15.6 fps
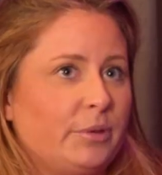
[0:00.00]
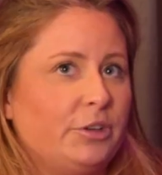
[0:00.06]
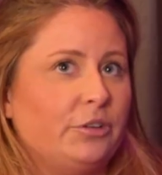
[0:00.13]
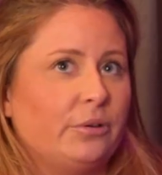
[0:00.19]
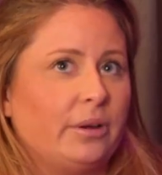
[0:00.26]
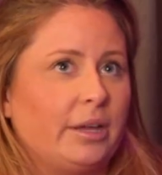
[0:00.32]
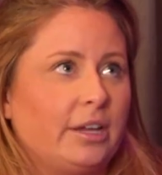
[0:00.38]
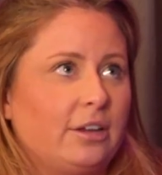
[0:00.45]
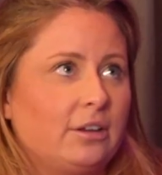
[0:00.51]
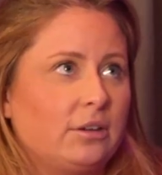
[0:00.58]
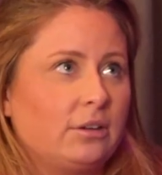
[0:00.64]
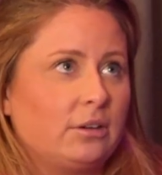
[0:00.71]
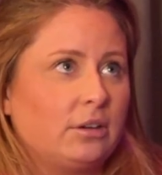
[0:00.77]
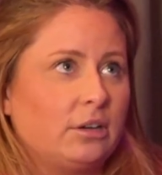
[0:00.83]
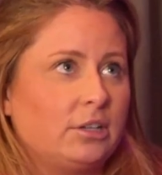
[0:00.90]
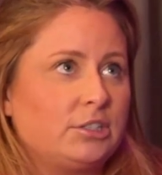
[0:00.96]
I've been doing
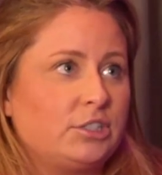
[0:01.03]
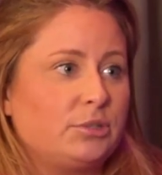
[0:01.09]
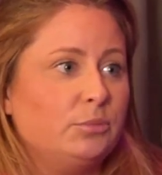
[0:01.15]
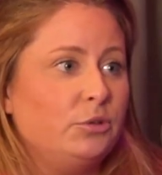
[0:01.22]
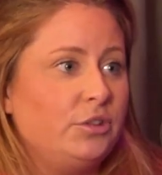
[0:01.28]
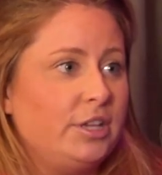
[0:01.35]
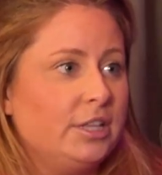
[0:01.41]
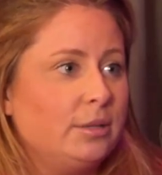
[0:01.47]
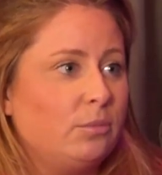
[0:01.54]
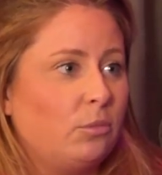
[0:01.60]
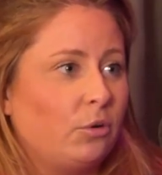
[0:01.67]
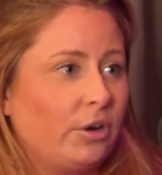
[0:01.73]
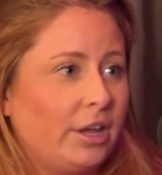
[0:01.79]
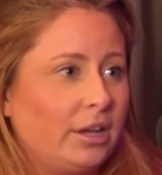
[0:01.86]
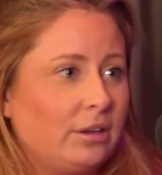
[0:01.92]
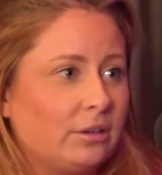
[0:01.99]
a smoothie in the
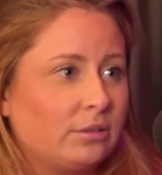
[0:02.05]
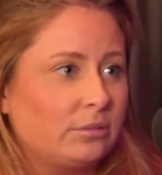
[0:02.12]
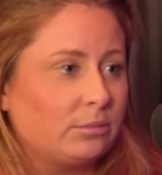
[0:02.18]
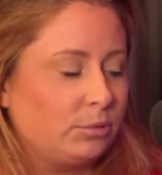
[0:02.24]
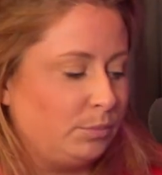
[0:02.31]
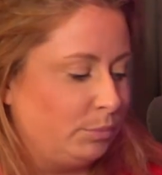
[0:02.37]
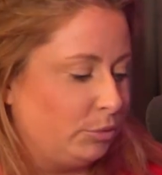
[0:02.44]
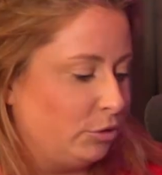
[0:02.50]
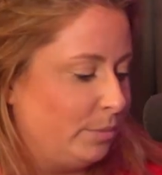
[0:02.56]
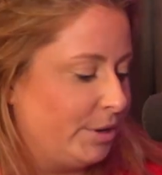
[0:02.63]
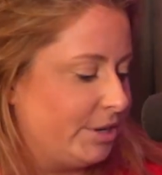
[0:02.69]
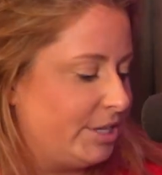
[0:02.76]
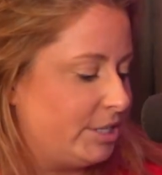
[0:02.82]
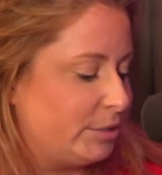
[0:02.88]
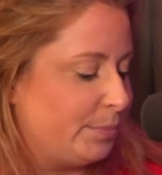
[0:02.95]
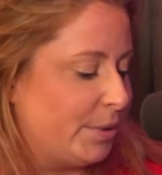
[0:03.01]
morning with
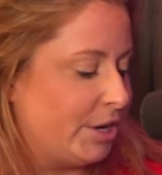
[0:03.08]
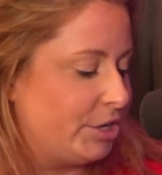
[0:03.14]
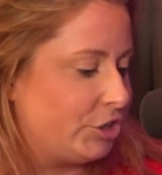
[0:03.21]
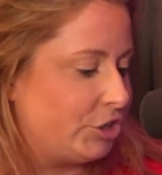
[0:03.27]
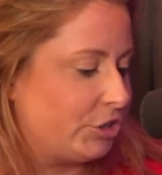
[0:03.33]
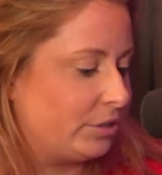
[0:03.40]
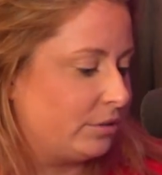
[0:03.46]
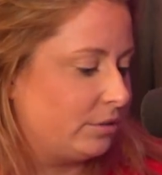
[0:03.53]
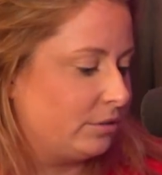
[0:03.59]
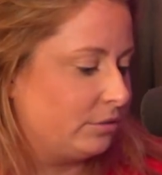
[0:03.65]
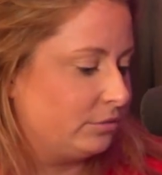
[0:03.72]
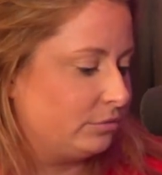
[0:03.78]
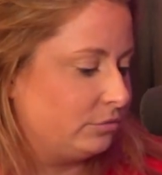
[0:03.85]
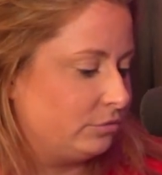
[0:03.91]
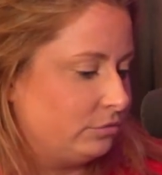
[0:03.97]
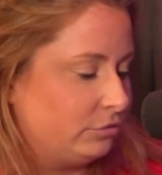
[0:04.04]
blueberries, spinach,
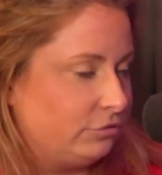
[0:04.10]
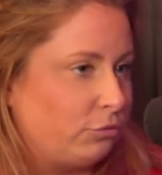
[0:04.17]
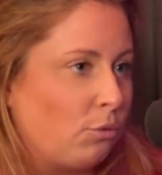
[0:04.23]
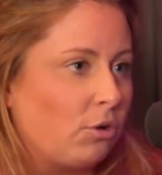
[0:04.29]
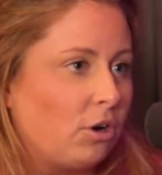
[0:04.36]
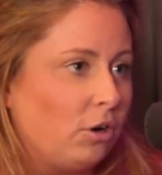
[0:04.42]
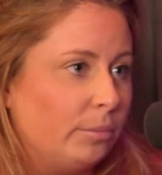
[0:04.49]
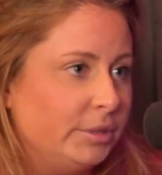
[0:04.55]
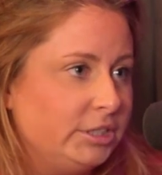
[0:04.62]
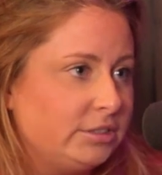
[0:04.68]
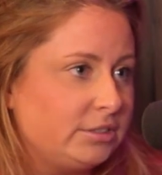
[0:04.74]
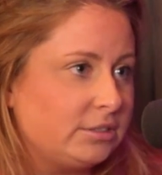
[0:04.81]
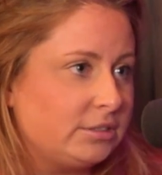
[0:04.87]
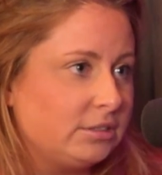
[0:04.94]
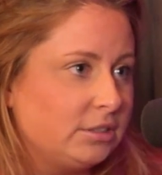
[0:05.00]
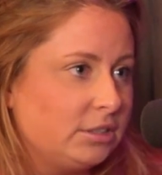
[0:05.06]
4
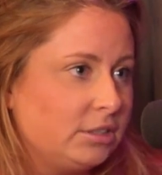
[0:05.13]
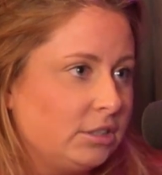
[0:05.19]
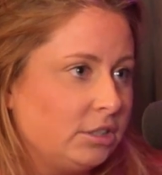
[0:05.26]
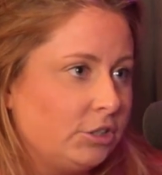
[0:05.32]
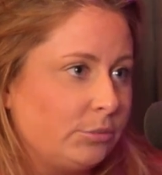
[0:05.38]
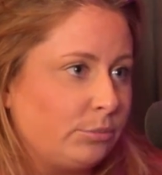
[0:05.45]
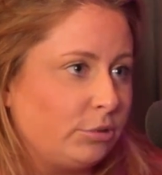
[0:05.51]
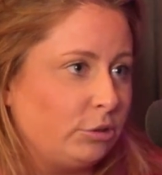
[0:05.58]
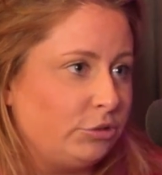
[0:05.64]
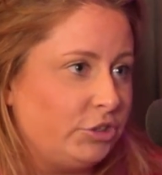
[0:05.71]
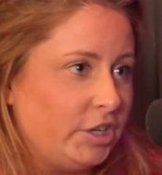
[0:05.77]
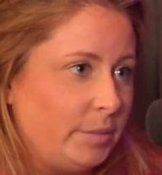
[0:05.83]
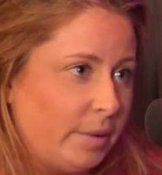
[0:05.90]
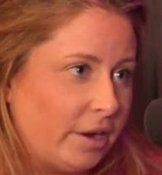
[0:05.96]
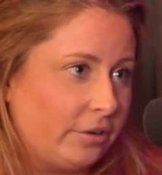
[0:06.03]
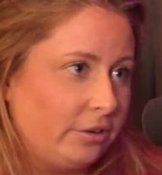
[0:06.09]
almonds,
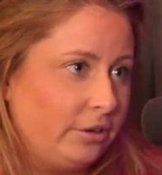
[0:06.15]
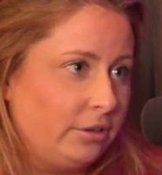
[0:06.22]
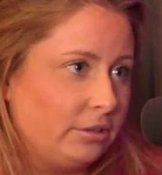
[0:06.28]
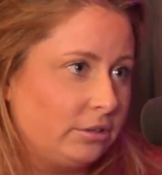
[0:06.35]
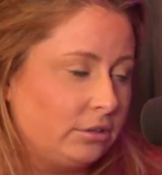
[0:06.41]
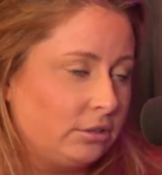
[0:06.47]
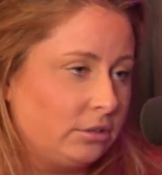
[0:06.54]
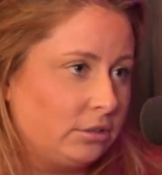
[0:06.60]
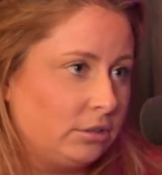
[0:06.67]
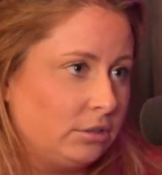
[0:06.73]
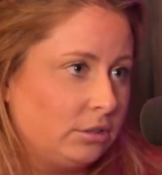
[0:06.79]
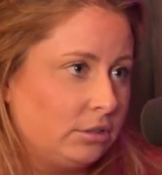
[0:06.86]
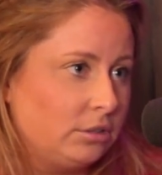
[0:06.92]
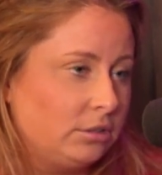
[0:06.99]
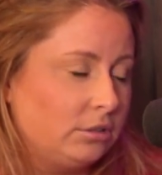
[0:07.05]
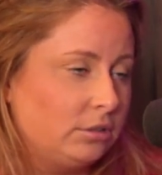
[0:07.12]
protein powder,
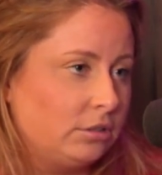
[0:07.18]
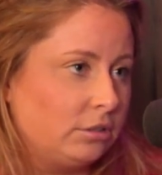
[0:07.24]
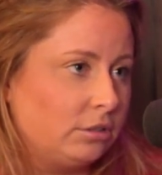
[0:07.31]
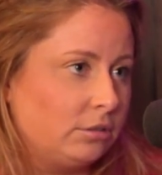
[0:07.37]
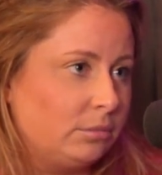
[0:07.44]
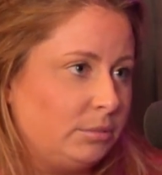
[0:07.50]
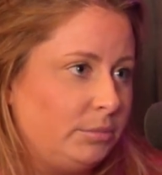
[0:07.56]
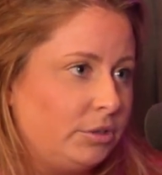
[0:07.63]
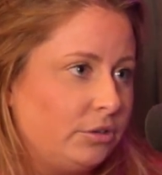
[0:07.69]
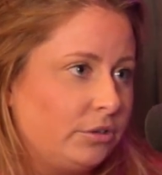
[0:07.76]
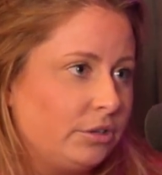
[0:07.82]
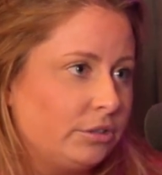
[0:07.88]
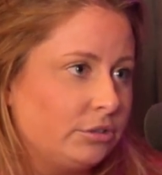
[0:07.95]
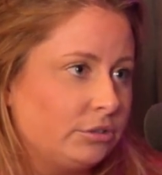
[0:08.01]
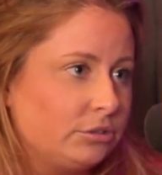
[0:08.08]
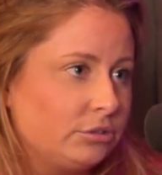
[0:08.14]
almond
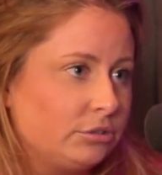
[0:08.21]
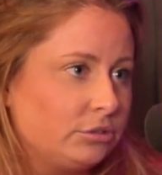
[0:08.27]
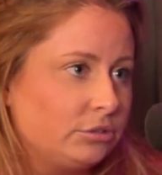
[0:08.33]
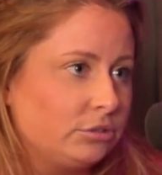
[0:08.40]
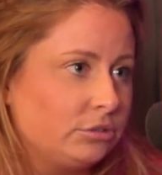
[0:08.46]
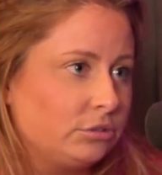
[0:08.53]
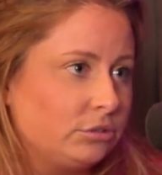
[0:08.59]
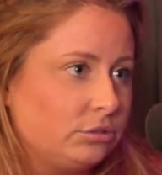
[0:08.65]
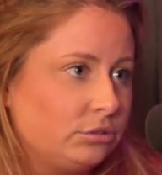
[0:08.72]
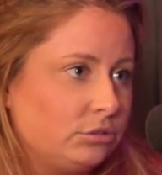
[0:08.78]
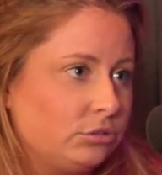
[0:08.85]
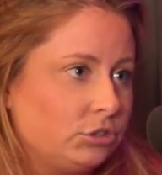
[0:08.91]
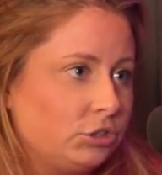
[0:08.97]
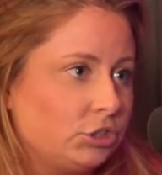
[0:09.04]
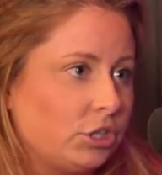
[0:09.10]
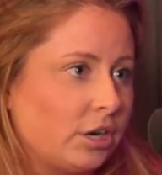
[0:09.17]
milk,
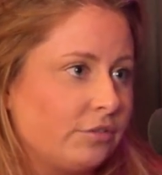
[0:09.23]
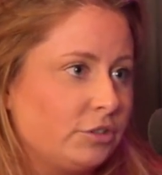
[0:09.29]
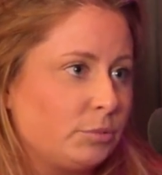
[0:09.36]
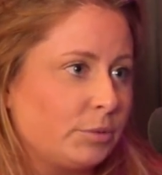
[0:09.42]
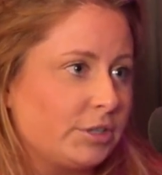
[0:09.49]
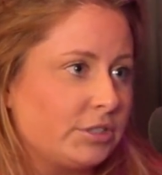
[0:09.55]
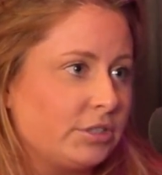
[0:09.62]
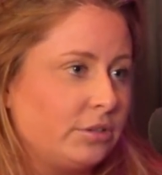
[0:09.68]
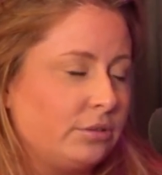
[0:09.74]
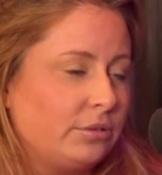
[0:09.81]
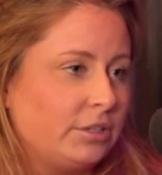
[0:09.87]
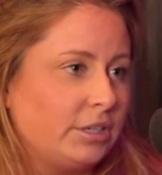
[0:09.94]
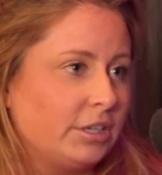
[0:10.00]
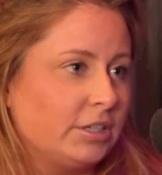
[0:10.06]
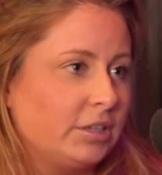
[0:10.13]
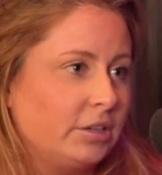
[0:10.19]
shot of espresso,
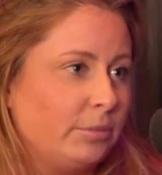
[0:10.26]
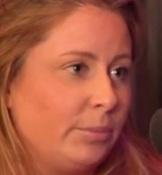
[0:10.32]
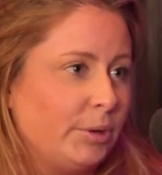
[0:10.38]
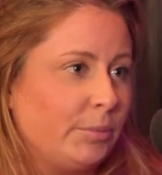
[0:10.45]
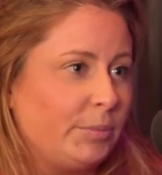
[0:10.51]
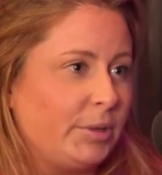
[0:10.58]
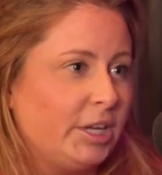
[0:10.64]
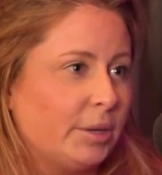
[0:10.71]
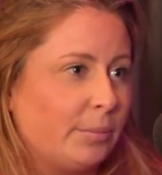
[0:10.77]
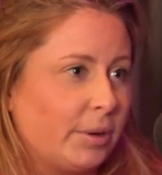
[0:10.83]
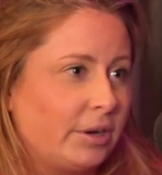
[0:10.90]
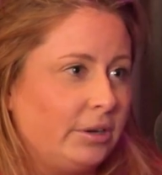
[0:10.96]
and a little bit of peanut